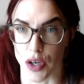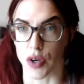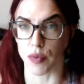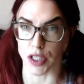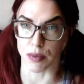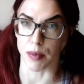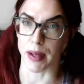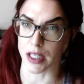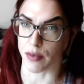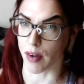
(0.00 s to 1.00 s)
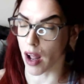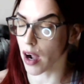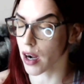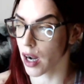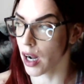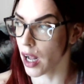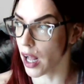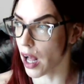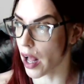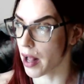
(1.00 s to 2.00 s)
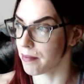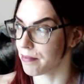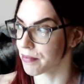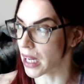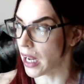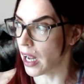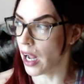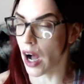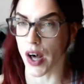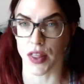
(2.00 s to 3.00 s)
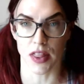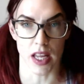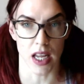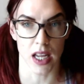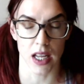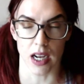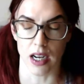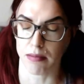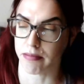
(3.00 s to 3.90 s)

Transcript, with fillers: I do wish them the best of luck. Um, I think